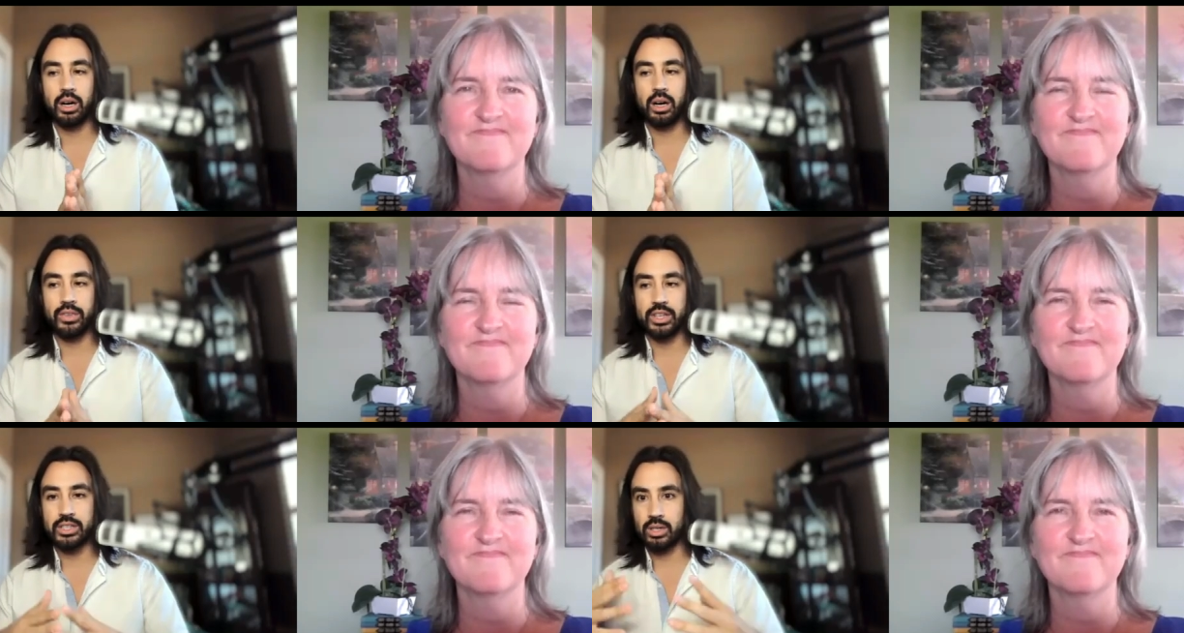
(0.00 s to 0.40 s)

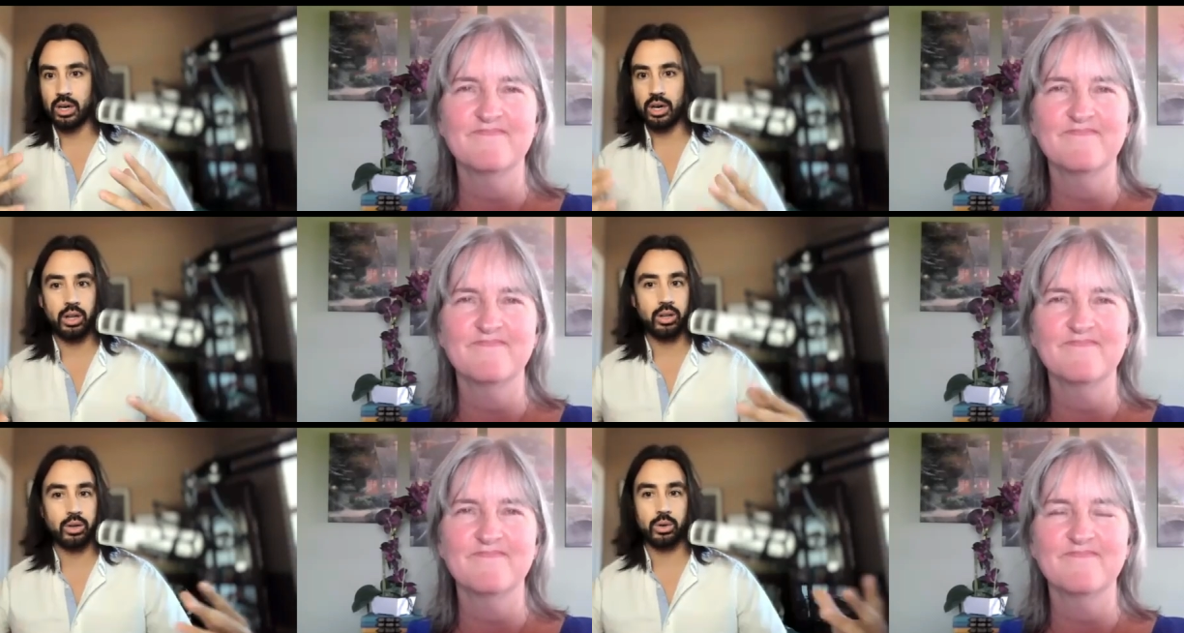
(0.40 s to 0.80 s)
Speaker 1: on this
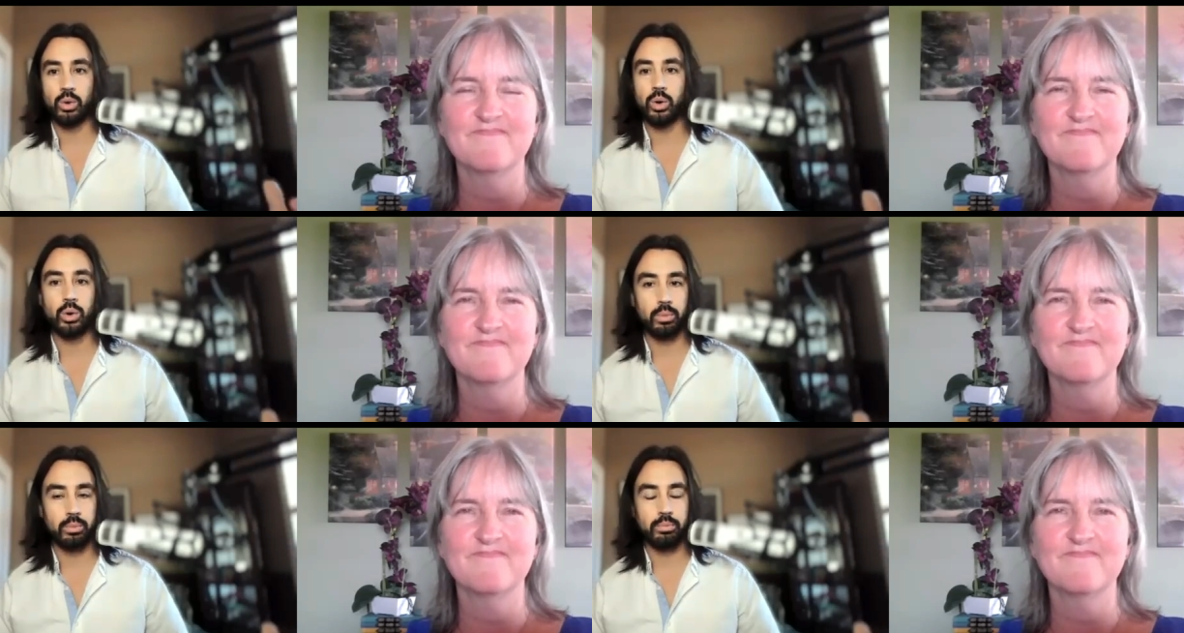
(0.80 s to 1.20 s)
call or,
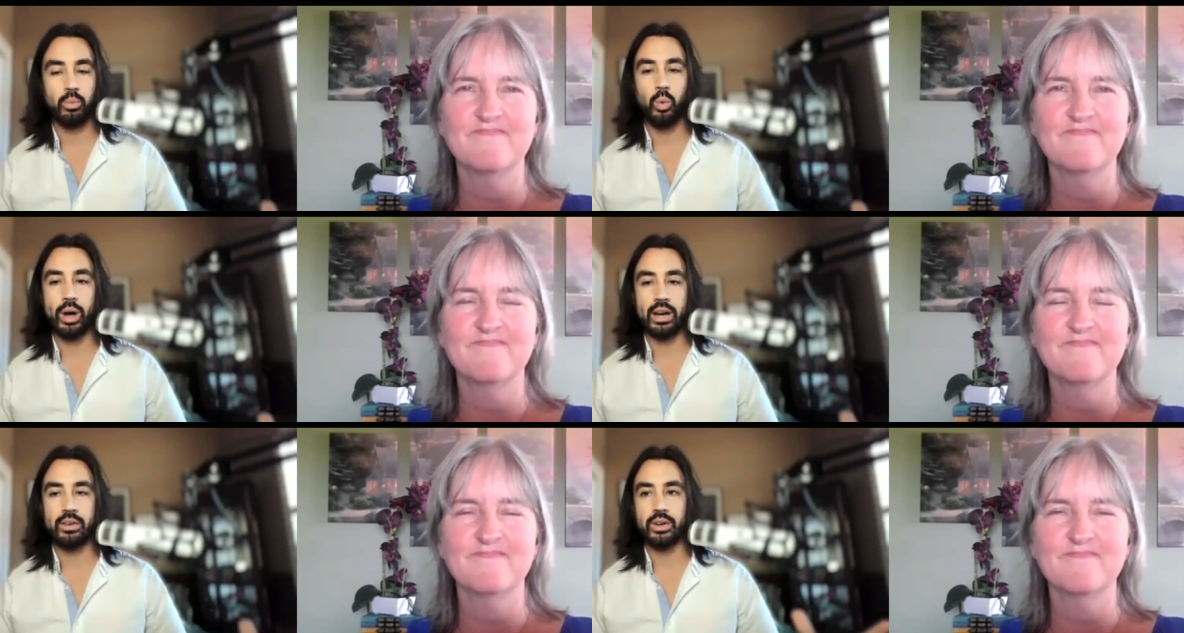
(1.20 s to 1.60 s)
or
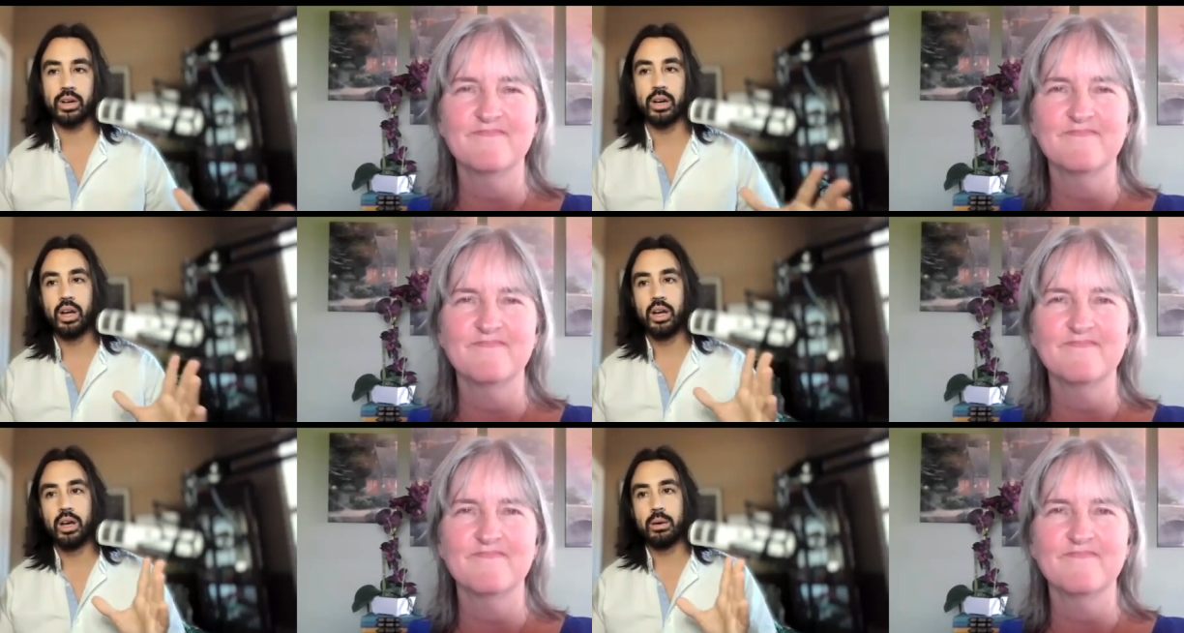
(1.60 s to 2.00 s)
whatever,
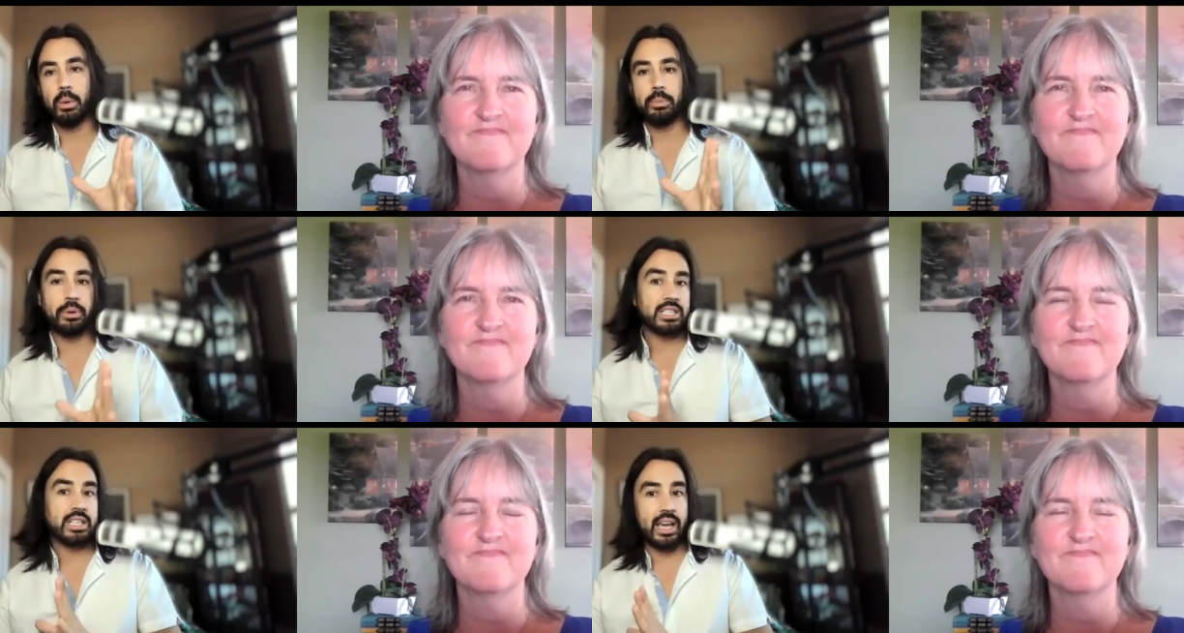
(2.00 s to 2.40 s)
but
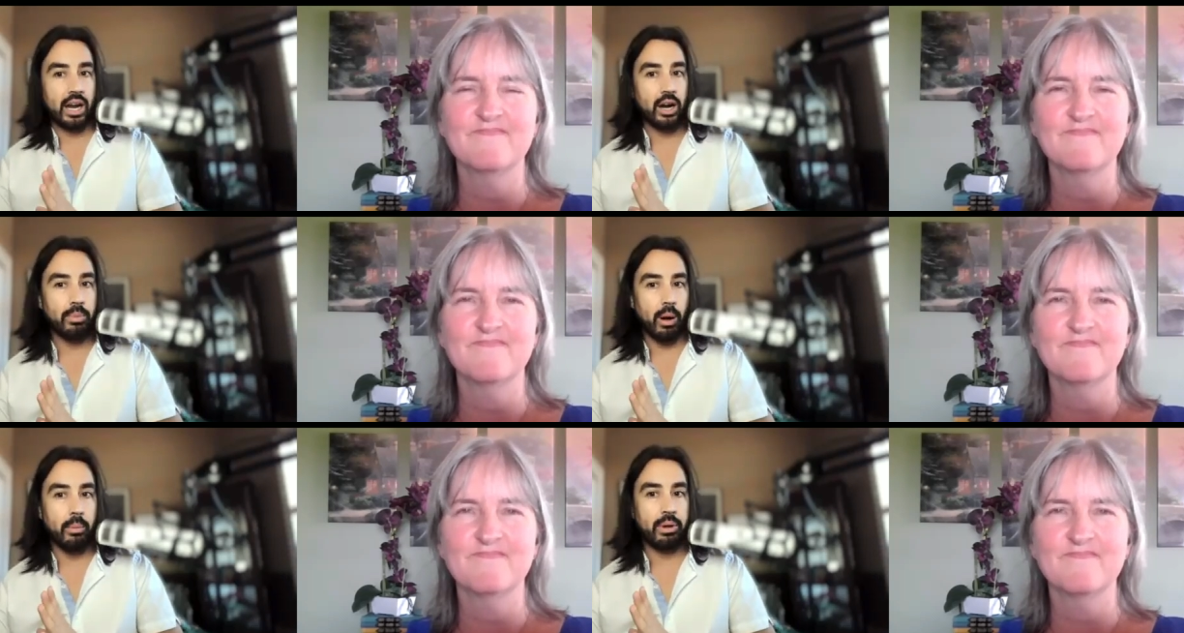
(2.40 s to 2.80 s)
because I
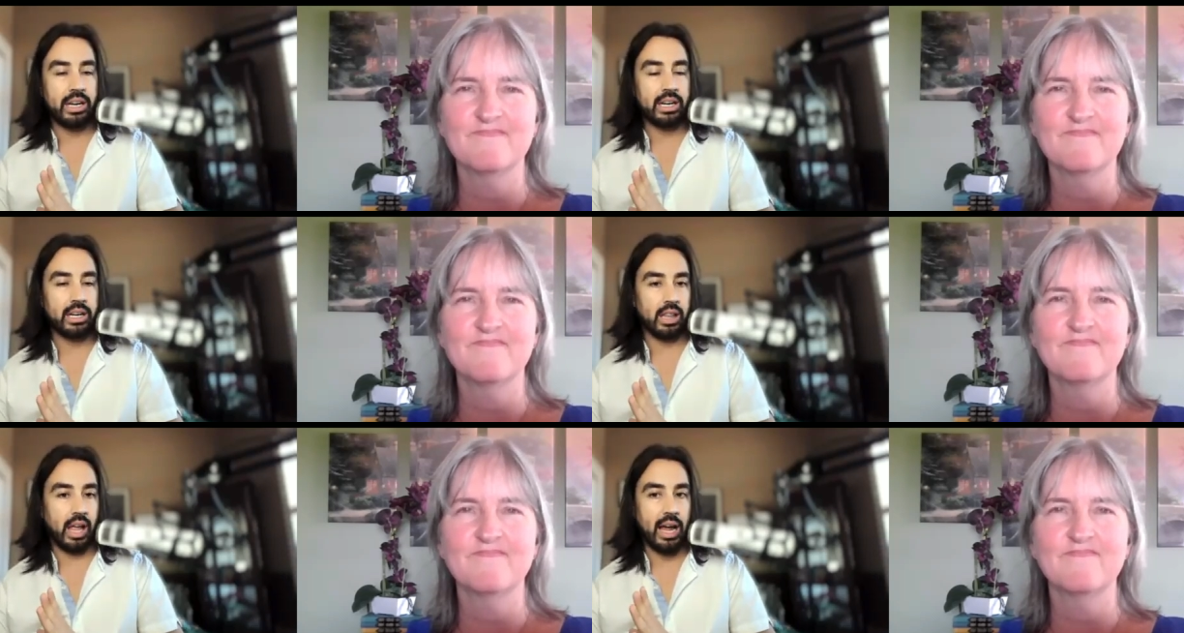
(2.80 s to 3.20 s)
care about being
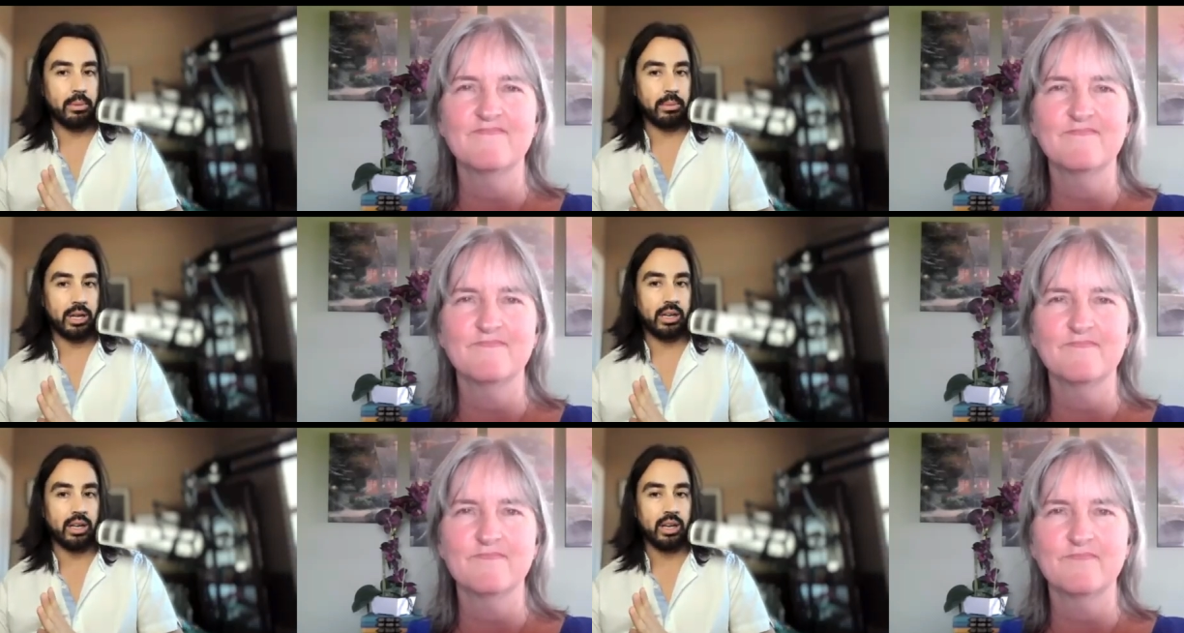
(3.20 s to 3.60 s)
in
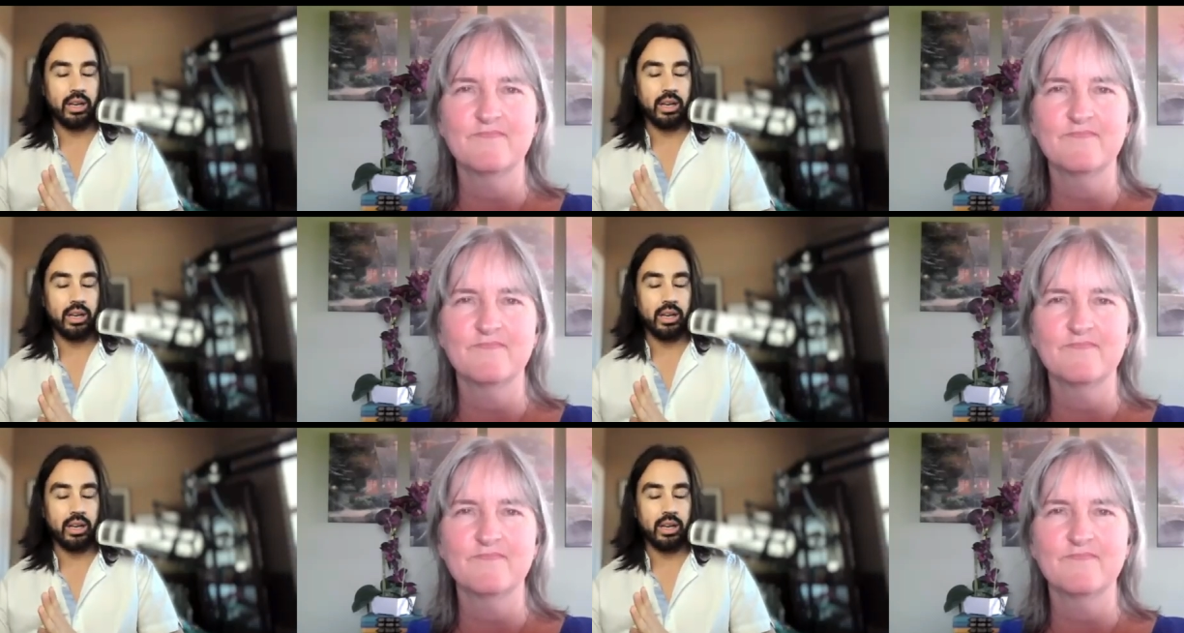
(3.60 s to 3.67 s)
alignment.